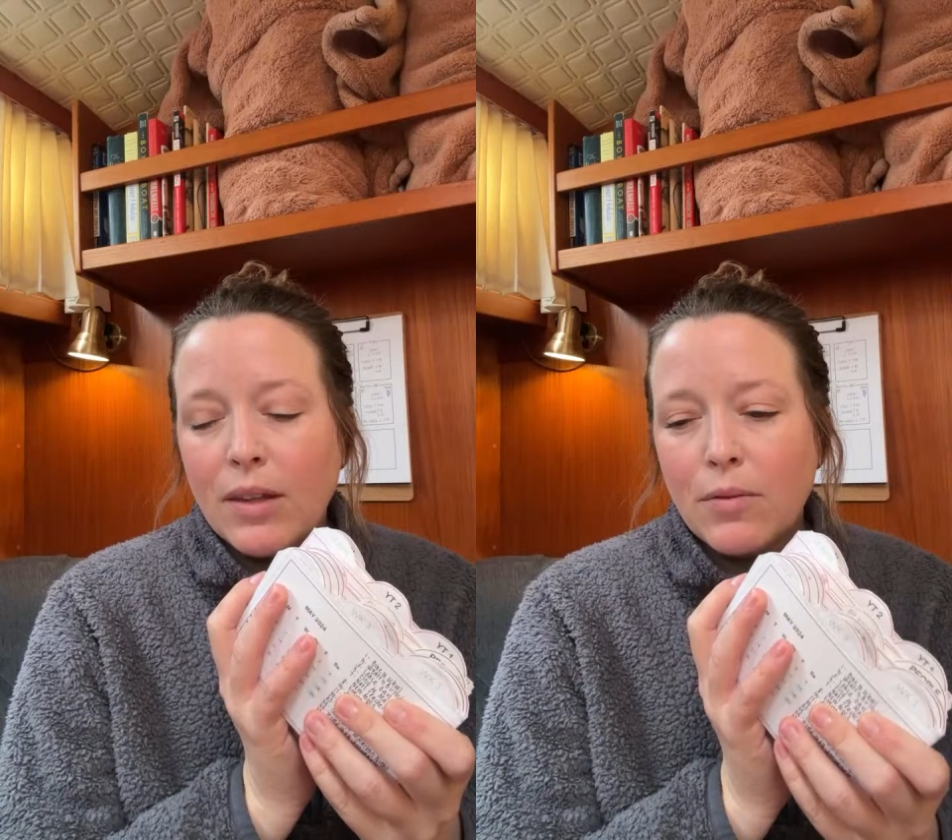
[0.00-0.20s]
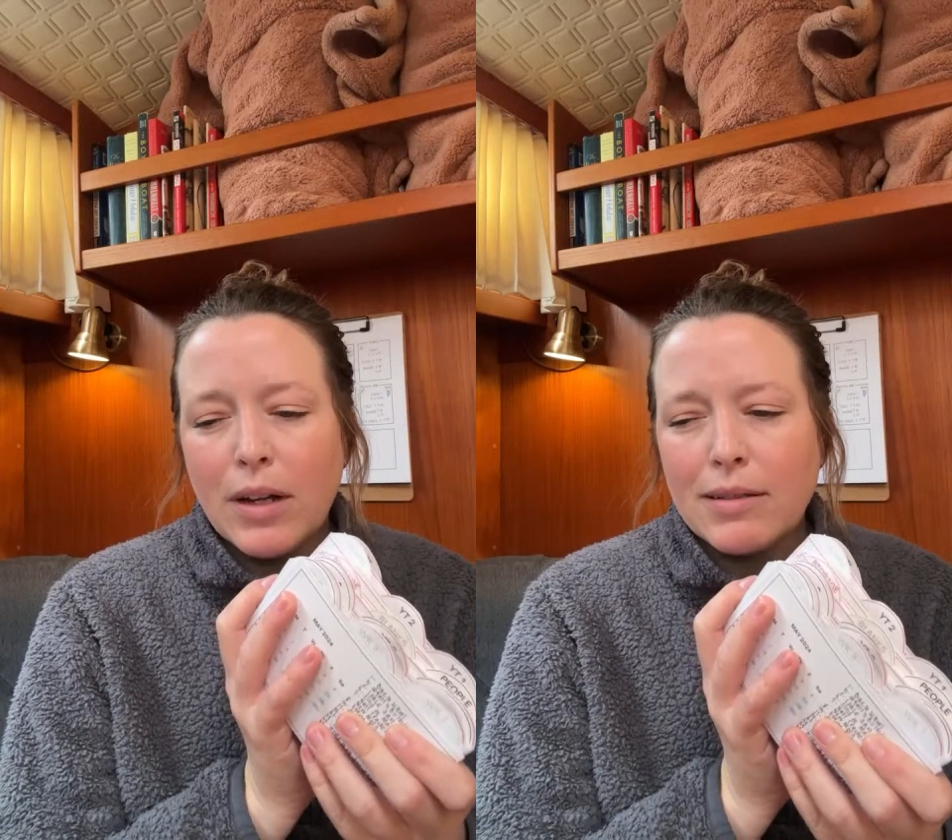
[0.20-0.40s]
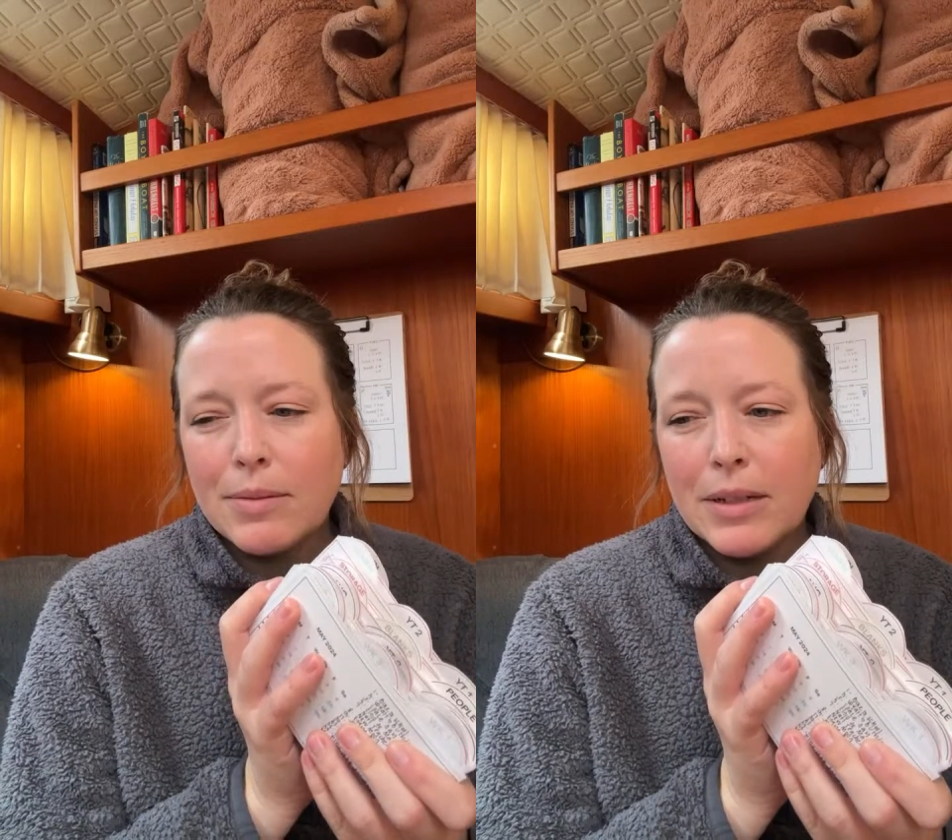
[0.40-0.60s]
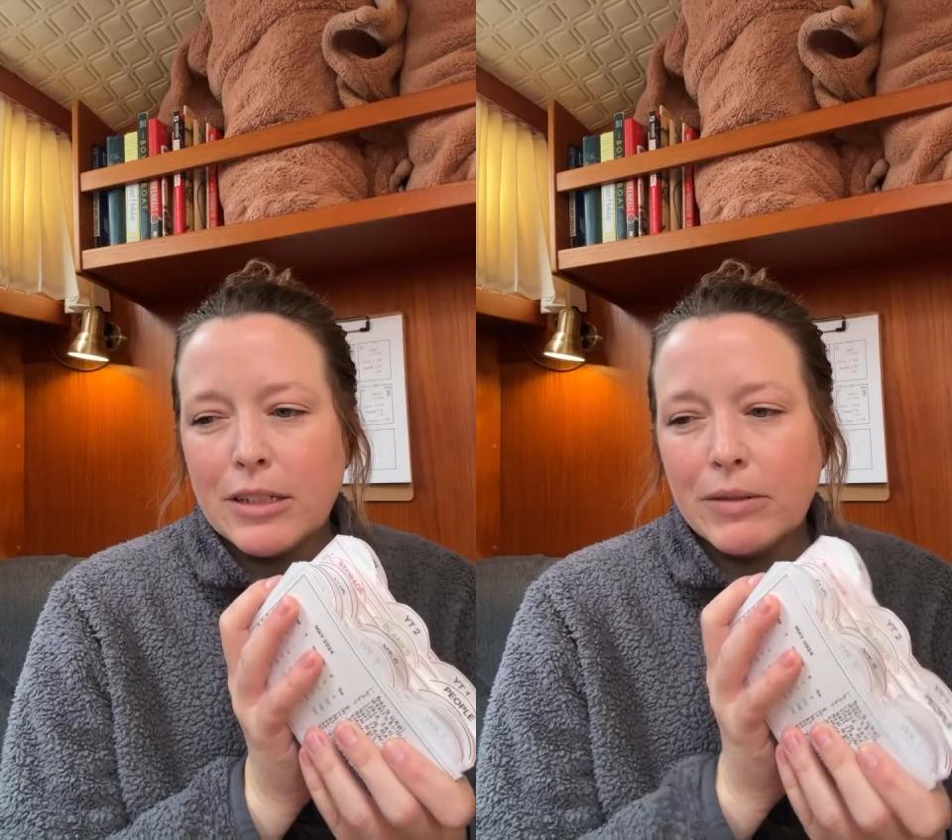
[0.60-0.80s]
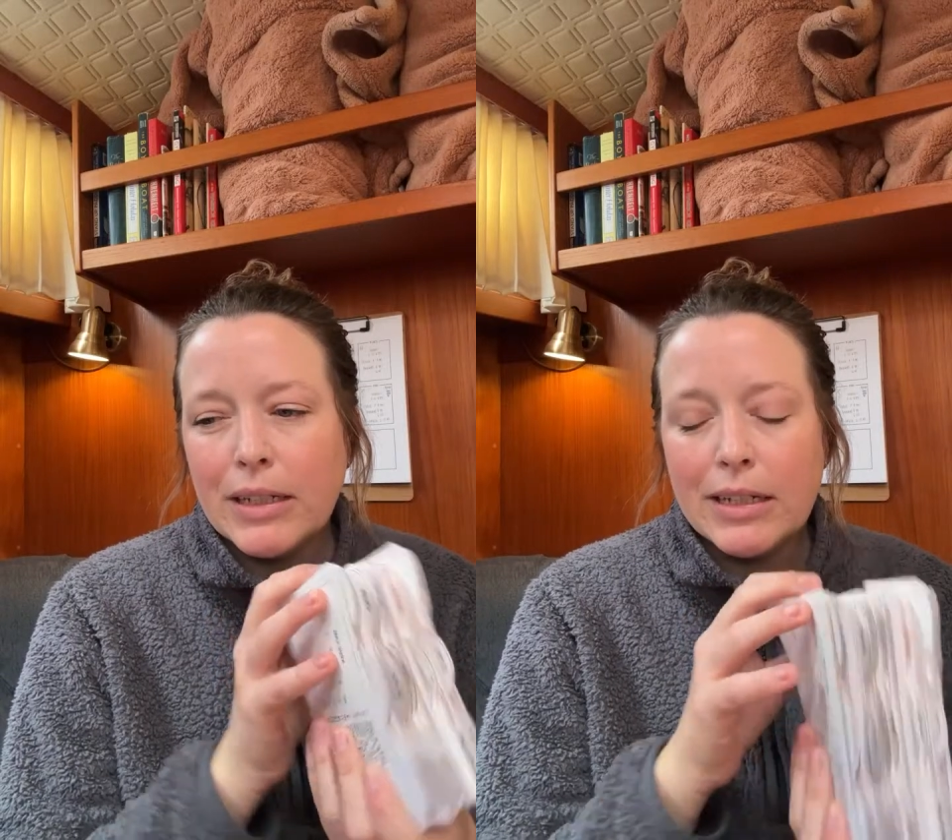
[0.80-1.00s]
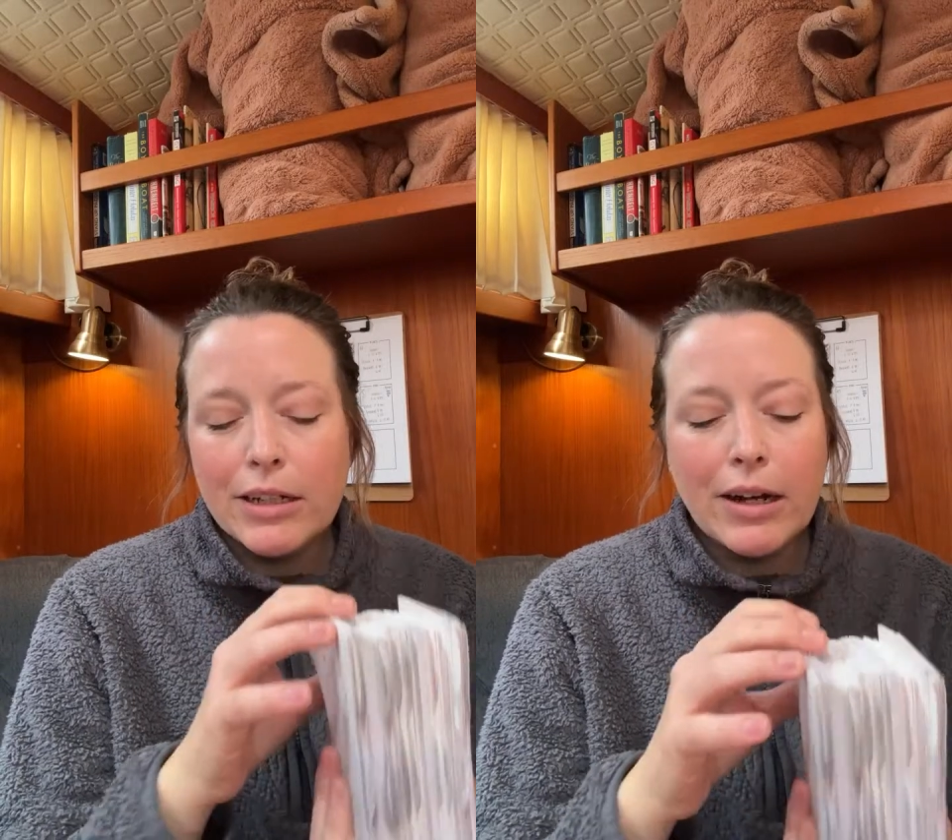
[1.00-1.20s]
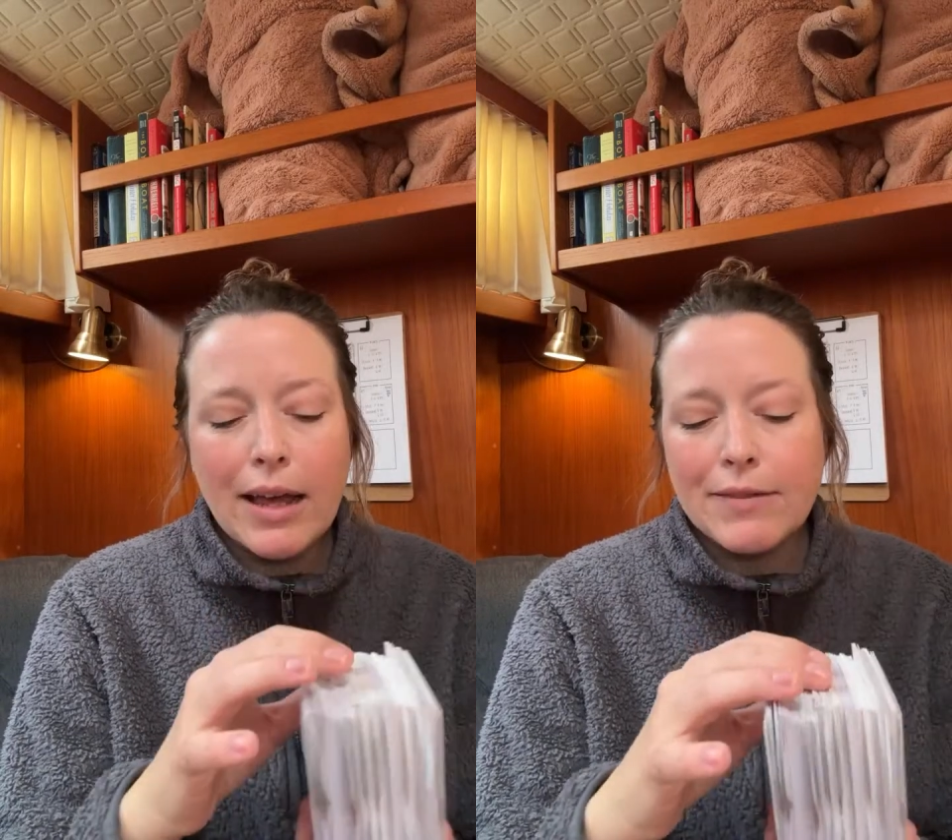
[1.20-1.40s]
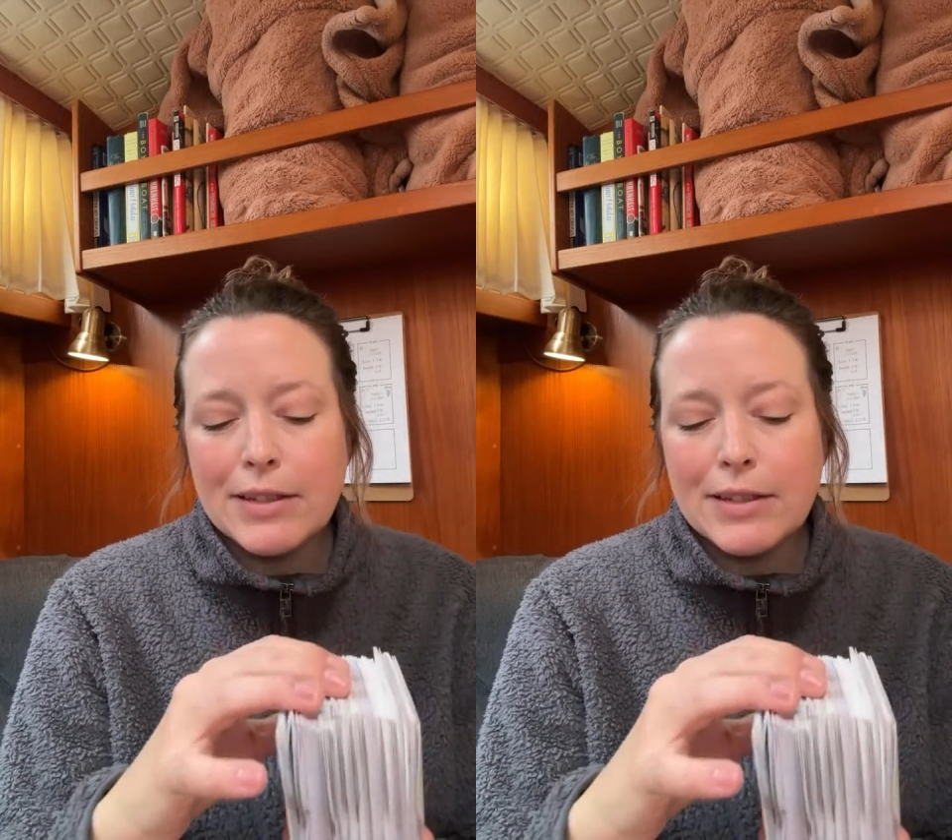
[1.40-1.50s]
What else am I doing in here? I have